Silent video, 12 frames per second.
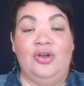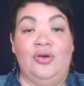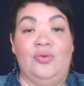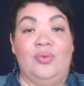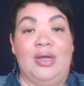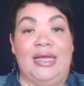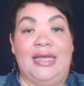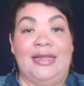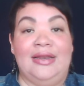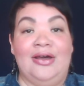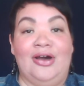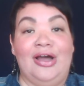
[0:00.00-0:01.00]

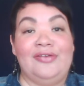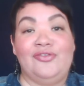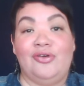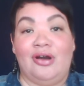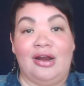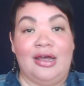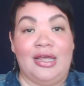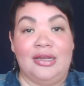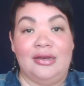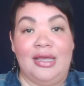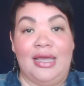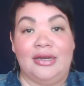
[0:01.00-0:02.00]
when I've
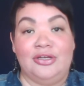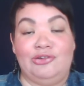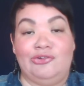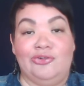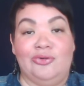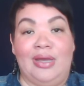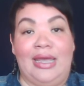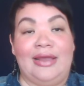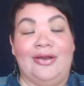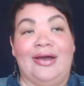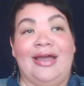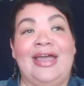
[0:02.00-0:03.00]
cried at you
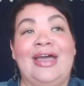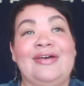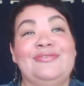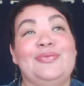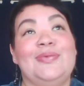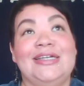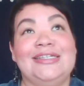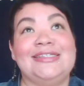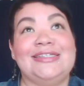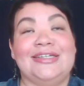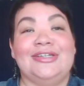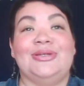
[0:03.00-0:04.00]
and I have
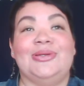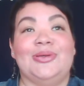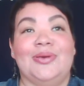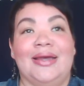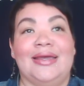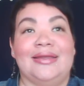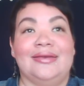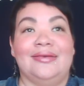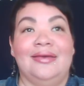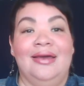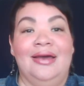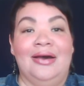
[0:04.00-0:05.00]
whinged at you and
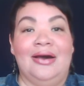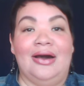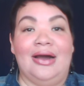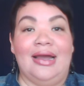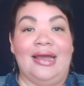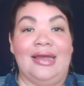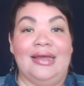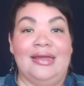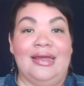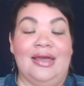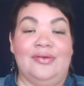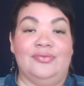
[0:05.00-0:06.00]
I
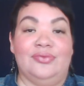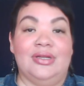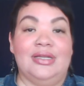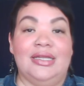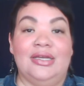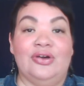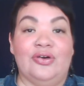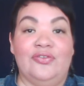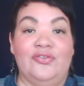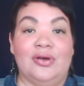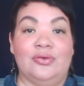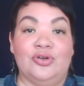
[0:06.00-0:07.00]
have really not
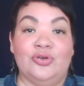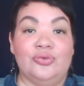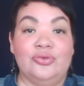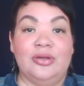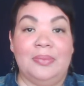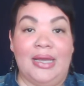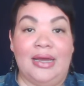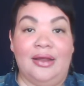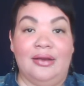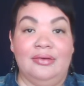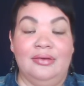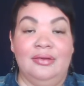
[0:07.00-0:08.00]
felt good
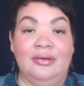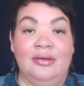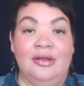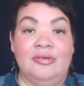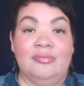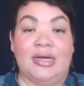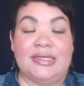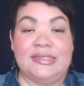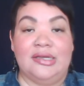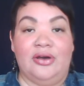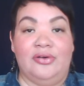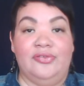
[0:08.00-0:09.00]
about
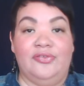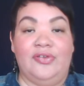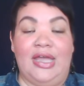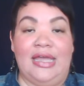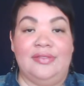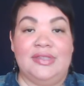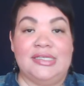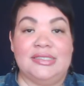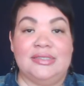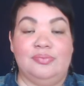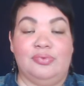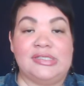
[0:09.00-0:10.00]
myself and
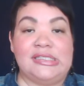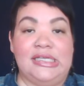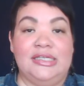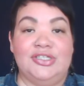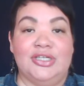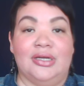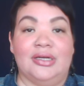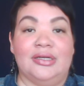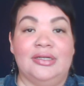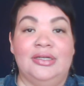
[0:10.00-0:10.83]
this procedure.